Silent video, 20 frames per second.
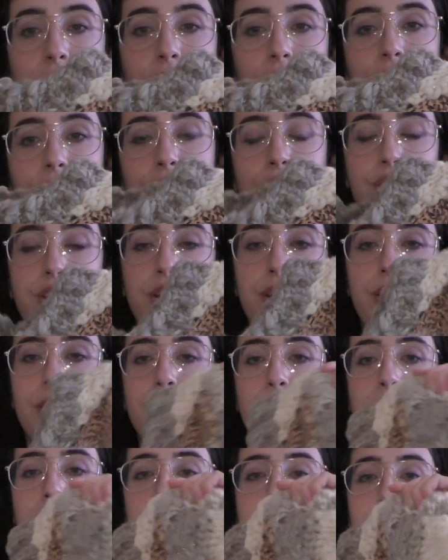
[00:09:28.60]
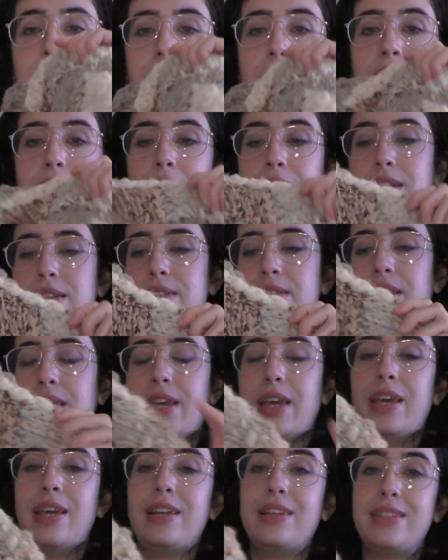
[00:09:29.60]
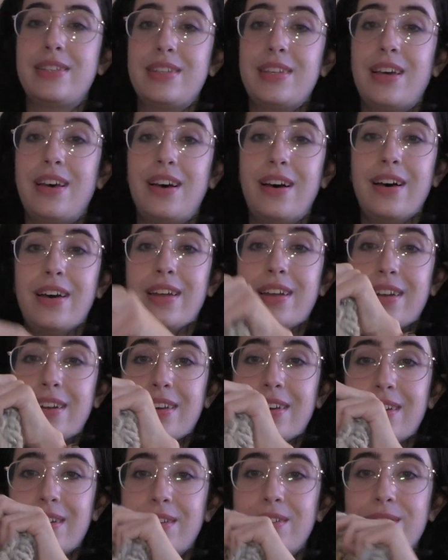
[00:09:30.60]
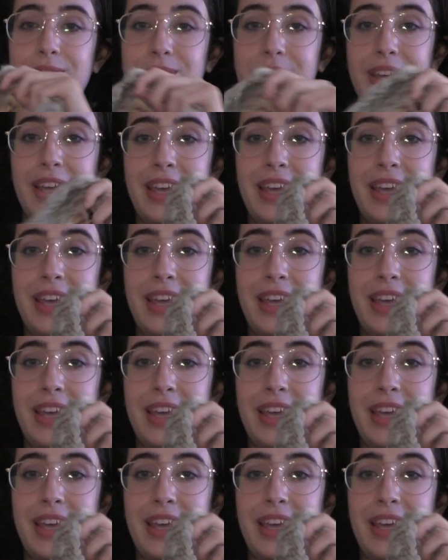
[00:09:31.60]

hard to show. It has a ton of